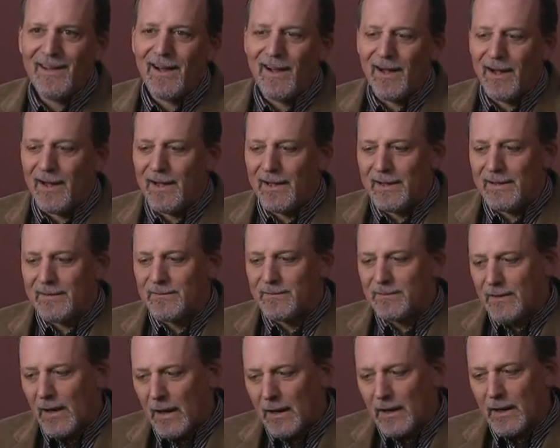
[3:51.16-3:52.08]
Uh, it's
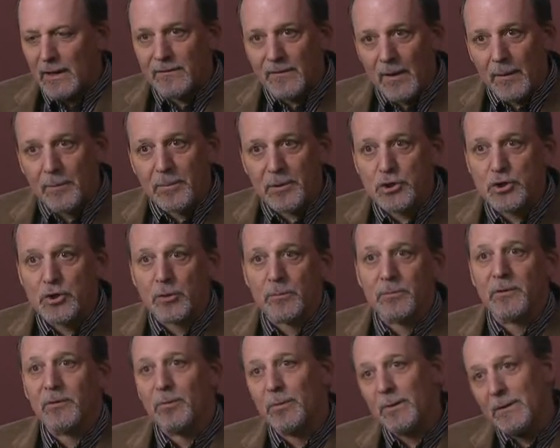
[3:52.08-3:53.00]
got a temperature
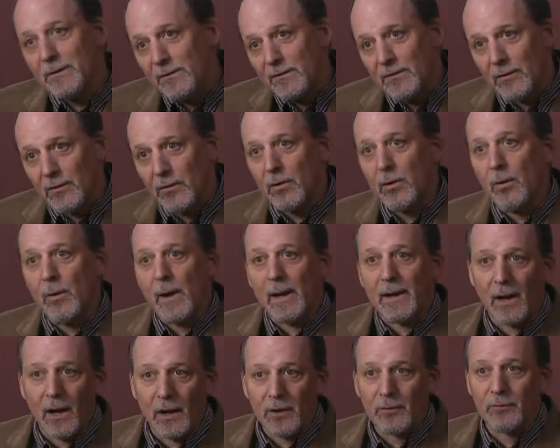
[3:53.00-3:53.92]
between zero and
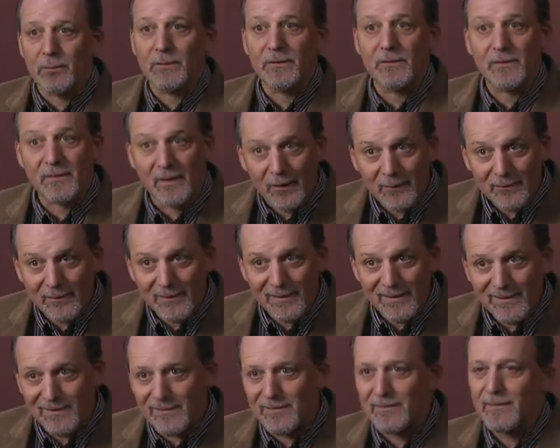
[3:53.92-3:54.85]
100
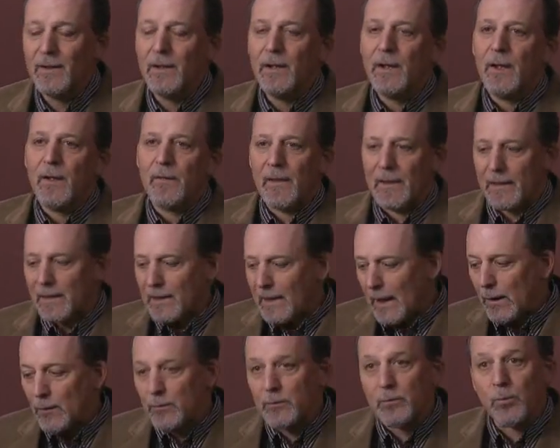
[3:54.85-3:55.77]
Celsius that
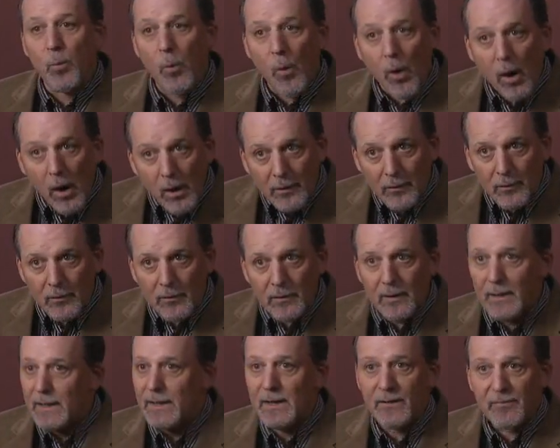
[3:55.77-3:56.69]
allows water,
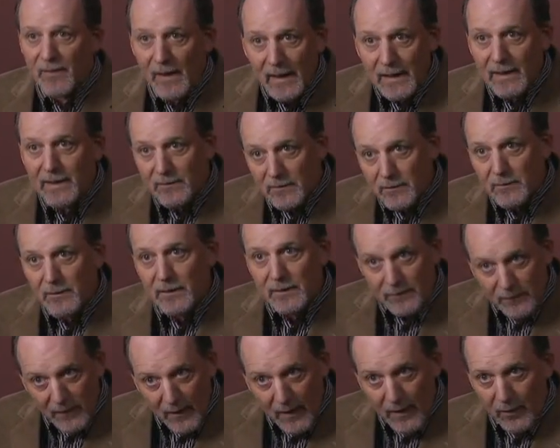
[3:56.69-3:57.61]
if any
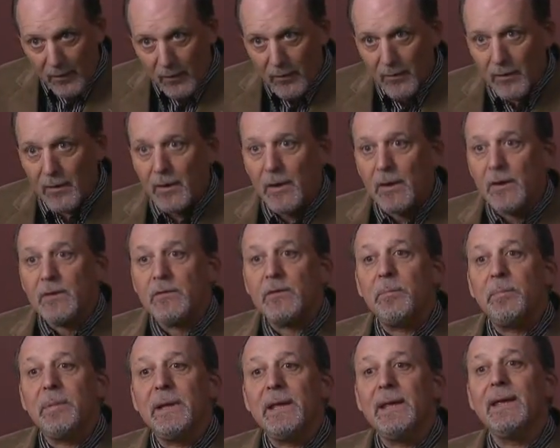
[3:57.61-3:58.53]
is there, to
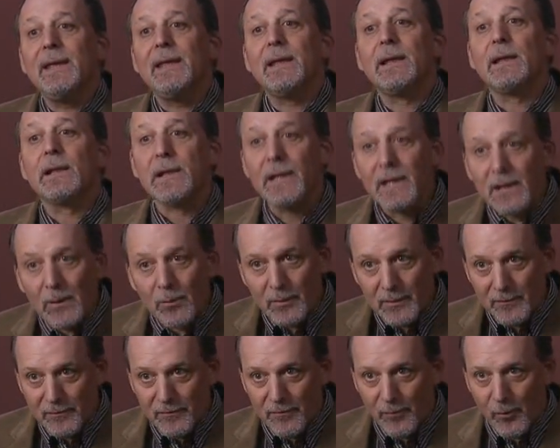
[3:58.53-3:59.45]
be in
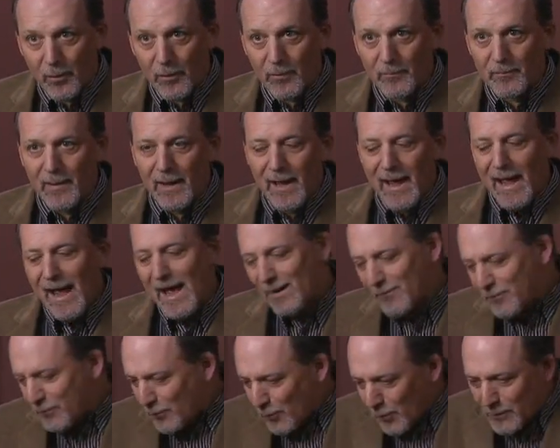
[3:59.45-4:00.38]
liquid form. And
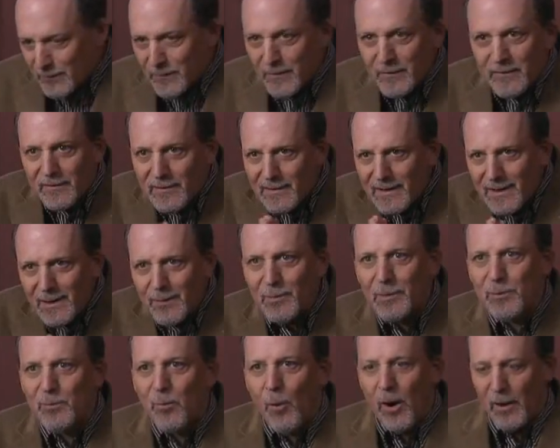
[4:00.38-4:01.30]
of course,
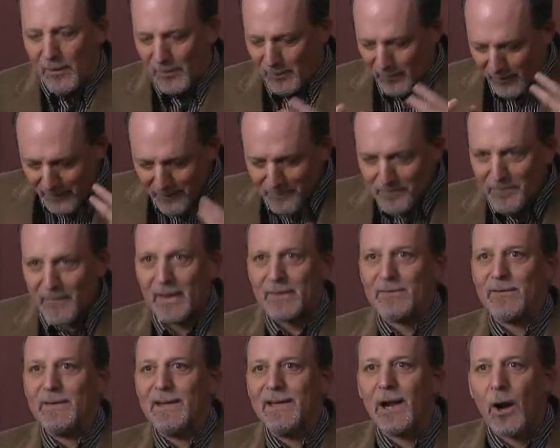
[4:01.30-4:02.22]
liquid water
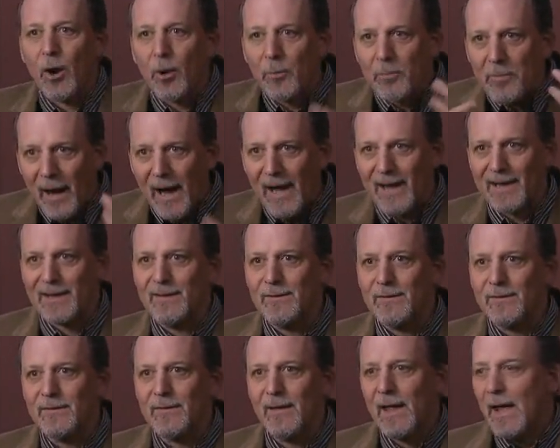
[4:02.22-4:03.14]
that's in our
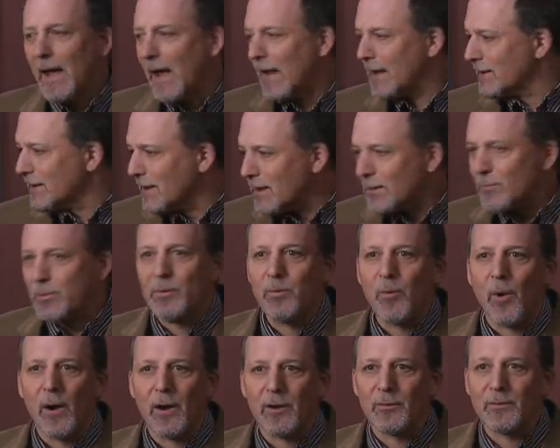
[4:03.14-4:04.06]
bodies, and liquid
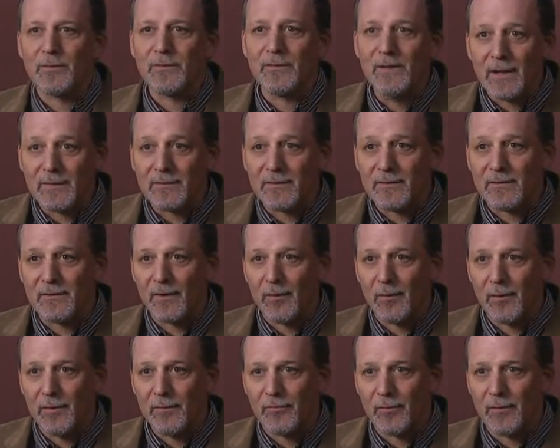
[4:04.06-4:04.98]
water is
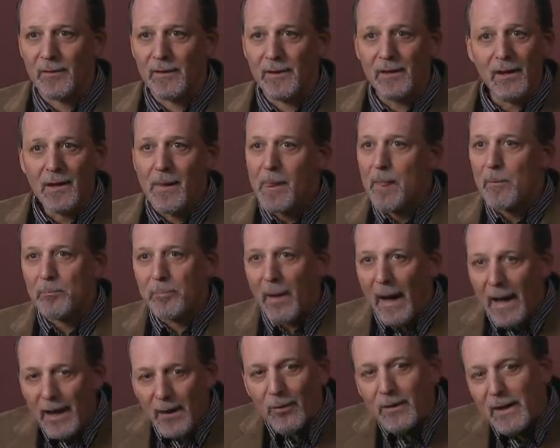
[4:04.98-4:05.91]
necessary for the
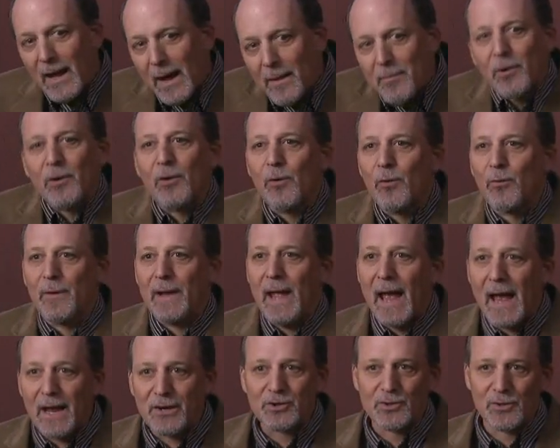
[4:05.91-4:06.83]
biochemical
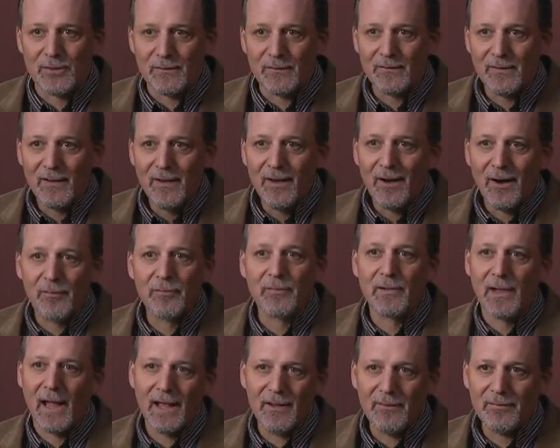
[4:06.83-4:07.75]
reactions of
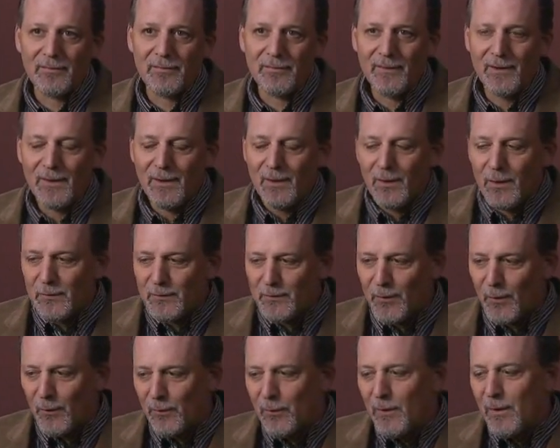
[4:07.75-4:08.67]
life.
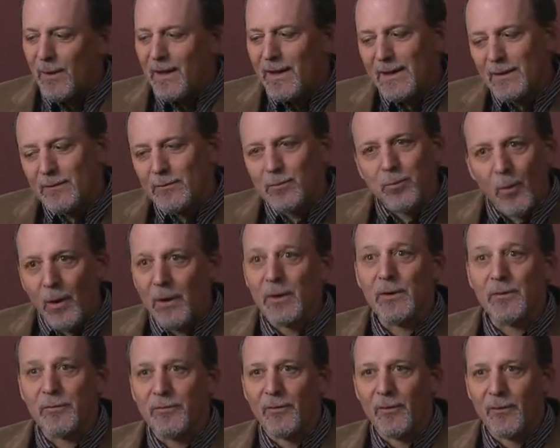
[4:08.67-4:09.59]
So it's
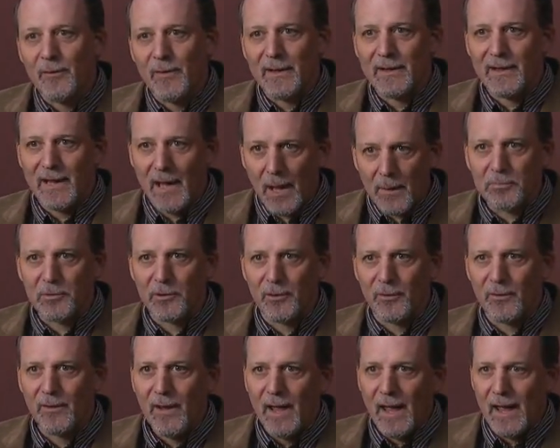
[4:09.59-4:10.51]
wonderful that
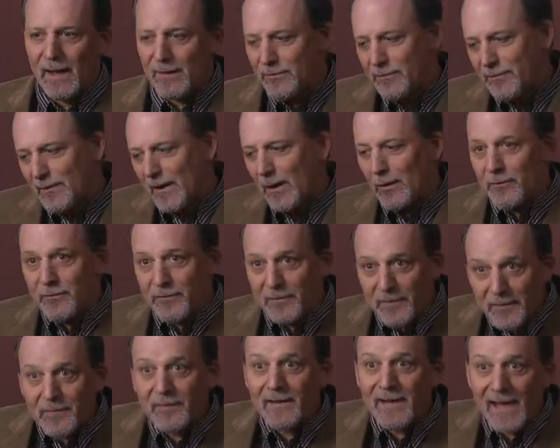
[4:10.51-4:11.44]
Kepler has found
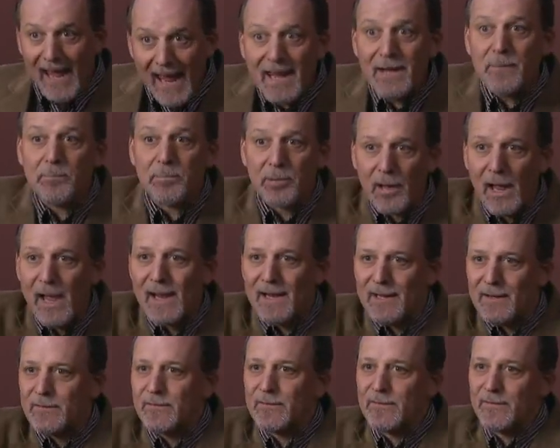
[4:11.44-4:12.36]
58
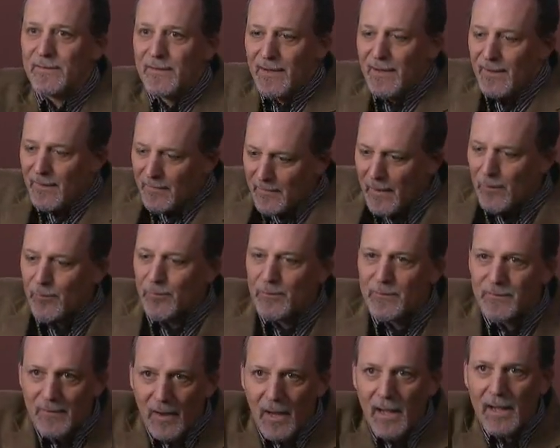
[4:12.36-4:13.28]
planets that
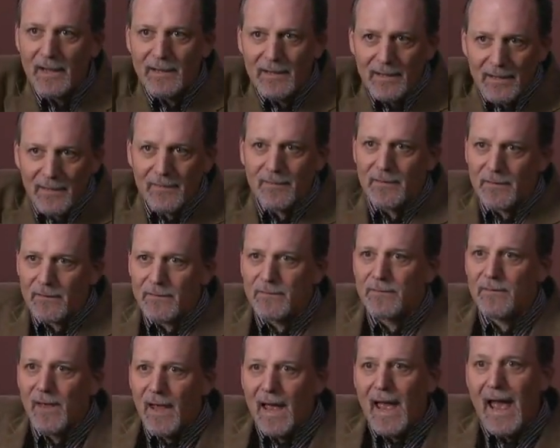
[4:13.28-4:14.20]
reside in
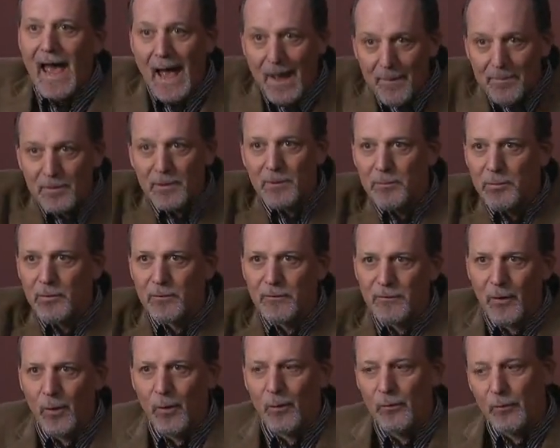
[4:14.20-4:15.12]
this habitable
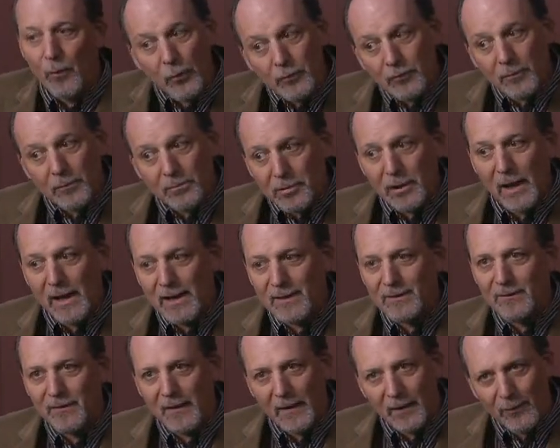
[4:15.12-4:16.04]
zone. Those are
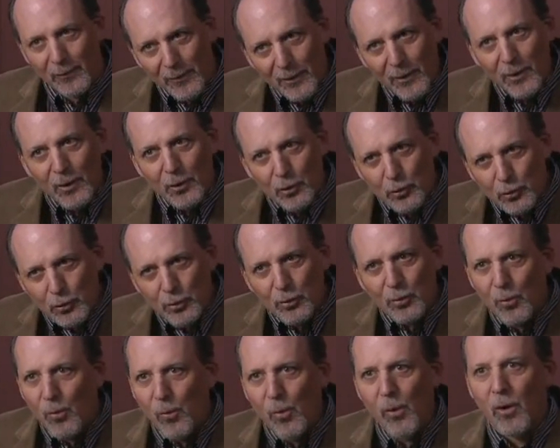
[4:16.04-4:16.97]
planets that are
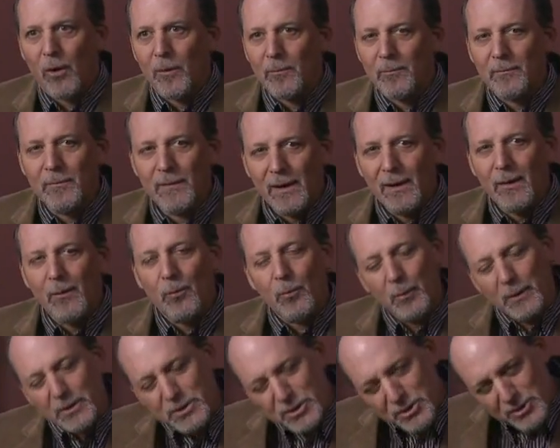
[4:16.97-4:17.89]
lukewarm,
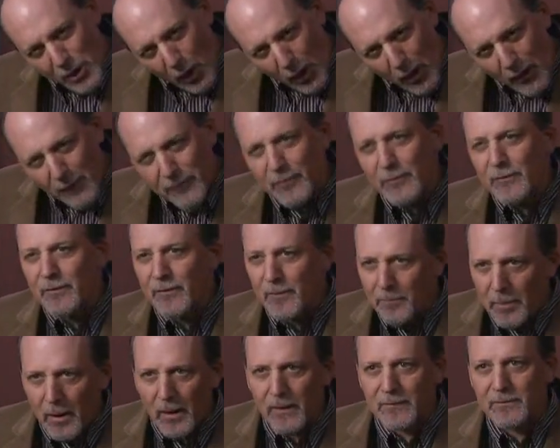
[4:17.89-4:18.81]
which offers the
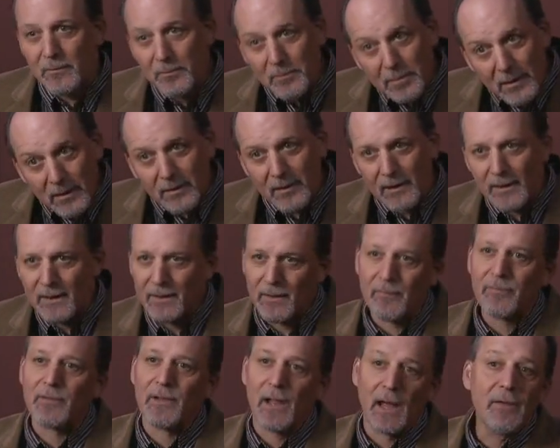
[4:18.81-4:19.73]
possibility
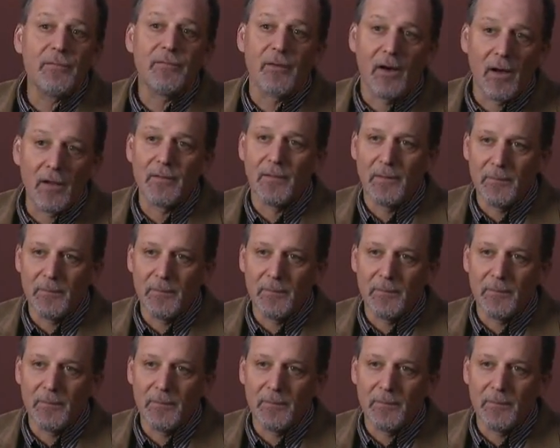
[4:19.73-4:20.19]
of life on